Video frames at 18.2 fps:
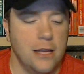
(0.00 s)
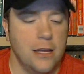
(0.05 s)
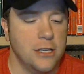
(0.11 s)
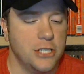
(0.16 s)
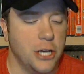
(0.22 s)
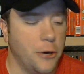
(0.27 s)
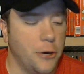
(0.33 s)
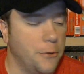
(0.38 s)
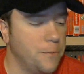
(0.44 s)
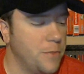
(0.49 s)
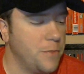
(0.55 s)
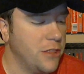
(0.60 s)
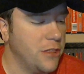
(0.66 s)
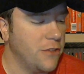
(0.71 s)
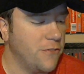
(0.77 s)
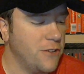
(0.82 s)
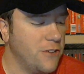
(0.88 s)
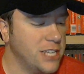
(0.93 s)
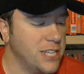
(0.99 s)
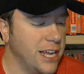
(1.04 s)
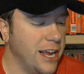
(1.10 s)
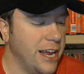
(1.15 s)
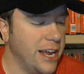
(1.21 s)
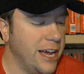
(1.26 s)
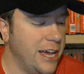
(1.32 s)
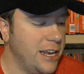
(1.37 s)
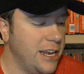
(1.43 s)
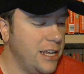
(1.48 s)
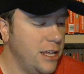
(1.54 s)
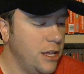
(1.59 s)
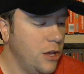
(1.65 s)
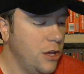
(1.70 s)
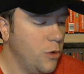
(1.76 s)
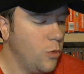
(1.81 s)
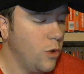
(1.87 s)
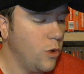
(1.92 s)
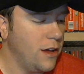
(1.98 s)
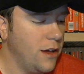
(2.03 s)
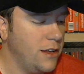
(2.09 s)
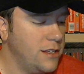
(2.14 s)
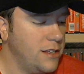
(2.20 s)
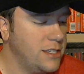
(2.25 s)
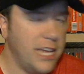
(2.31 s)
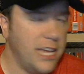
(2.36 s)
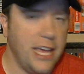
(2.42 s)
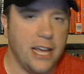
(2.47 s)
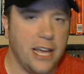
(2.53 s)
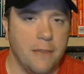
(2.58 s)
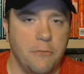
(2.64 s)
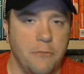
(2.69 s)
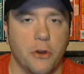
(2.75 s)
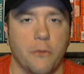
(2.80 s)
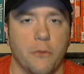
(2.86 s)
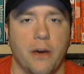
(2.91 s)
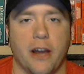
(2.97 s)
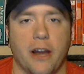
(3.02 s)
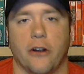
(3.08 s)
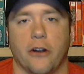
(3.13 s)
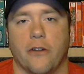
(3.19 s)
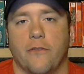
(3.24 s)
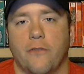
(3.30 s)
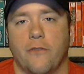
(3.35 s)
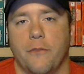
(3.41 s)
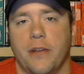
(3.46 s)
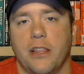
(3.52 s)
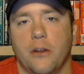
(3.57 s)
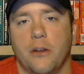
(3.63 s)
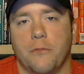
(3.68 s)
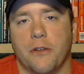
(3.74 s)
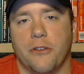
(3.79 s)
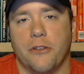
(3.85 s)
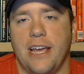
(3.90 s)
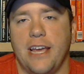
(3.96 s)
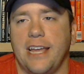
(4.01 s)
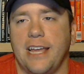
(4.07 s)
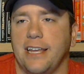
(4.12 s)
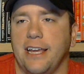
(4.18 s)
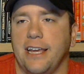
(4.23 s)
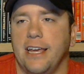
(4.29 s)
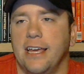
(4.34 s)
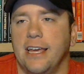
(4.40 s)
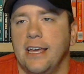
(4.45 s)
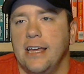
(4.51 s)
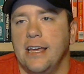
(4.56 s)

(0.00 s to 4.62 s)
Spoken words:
So, the first thing I got was a computer monitor from my little brother Andy.